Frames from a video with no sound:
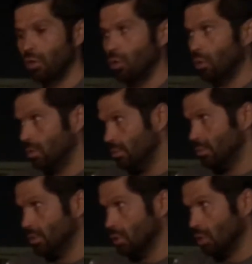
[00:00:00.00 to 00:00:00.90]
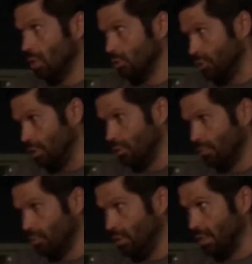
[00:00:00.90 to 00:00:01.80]
goal, a little closer,
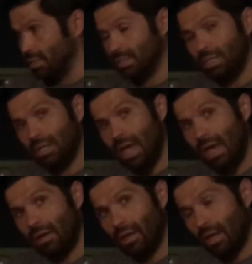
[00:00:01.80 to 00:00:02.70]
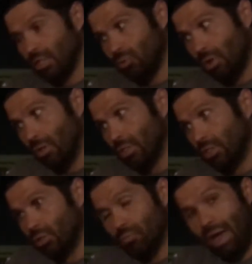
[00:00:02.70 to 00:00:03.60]
you can see that as well
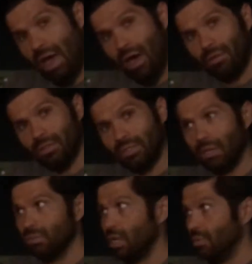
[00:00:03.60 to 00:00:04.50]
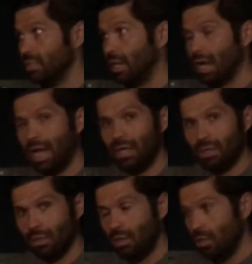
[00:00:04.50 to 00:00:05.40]
as your path at the same time. It's like hiking.
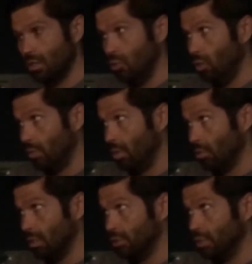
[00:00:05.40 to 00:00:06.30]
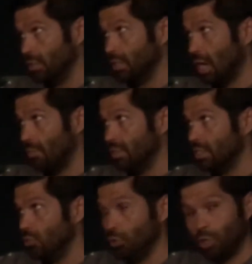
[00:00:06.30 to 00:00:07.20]
You want to be able to look to the top and
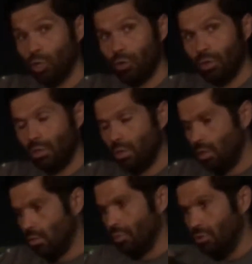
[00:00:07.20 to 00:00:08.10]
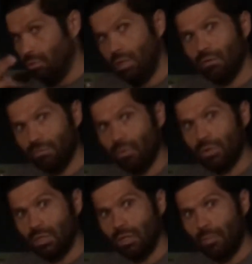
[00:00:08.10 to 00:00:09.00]
see where you're going, but you need to
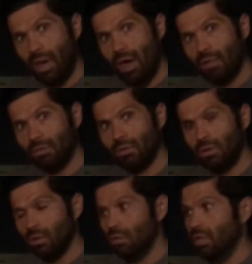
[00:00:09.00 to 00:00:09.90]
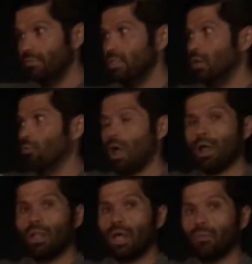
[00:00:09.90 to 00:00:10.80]
focus on the path. You never see a rock
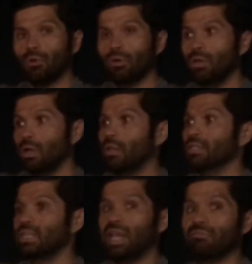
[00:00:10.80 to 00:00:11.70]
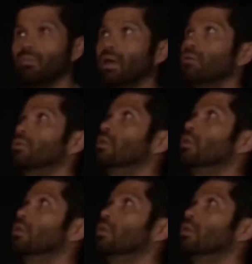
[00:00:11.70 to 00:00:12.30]
climber on the side of a mountain